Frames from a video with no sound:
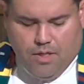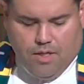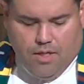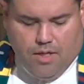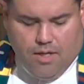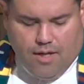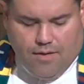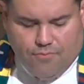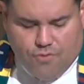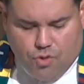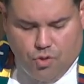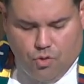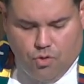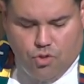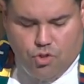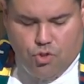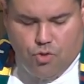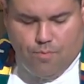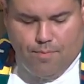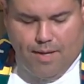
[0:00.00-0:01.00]
I've told
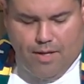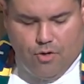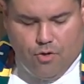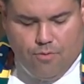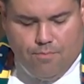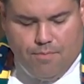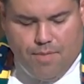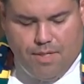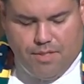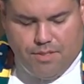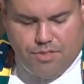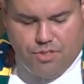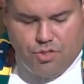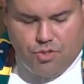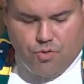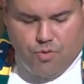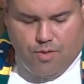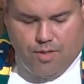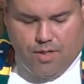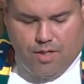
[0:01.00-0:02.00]
you about her
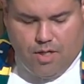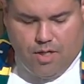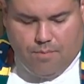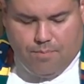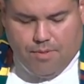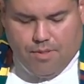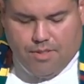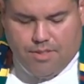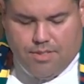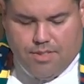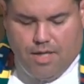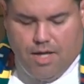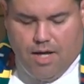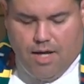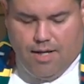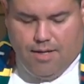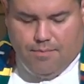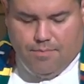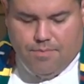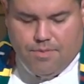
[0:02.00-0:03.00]
ministry a couple of
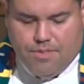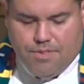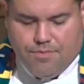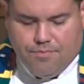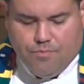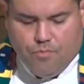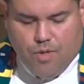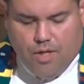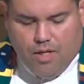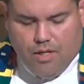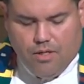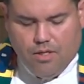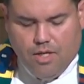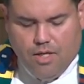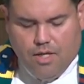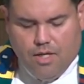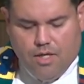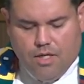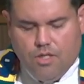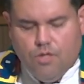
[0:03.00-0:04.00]
times. Well,
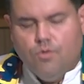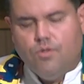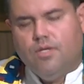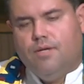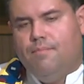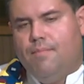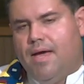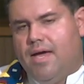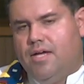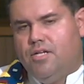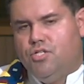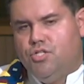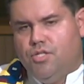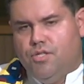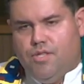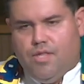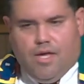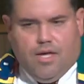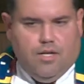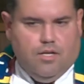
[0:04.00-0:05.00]
you can imagine
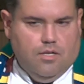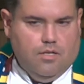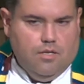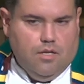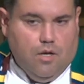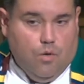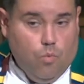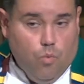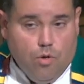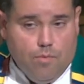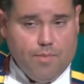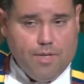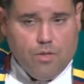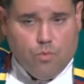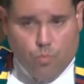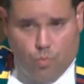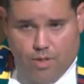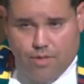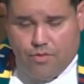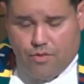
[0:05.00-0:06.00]
that a woman
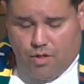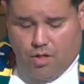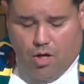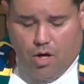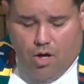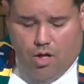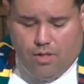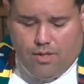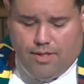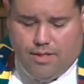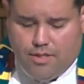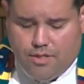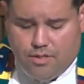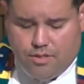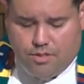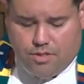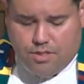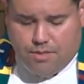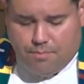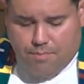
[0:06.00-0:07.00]
with a calling
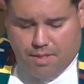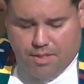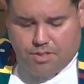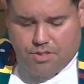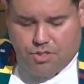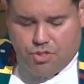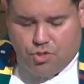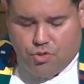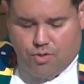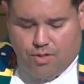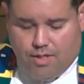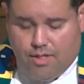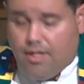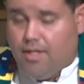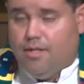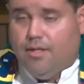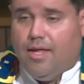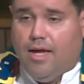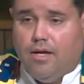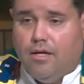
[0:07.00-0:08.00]
to ministry,
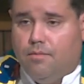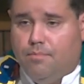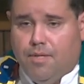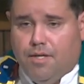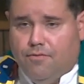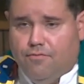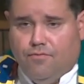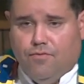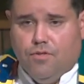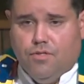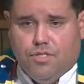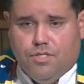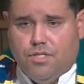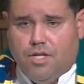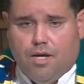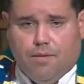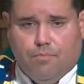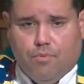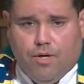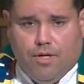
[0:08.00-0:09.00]
and that could be a full
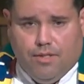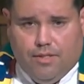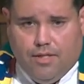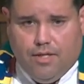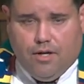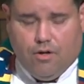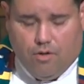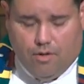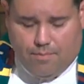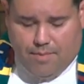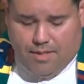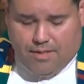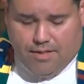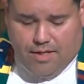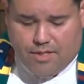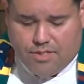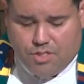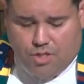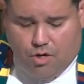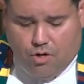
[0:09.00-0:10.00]
stop right there. I mean,
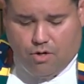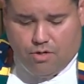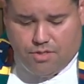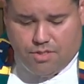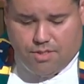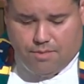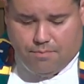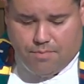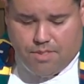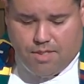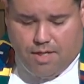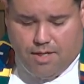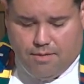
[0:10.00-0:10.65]
that's hard sometimes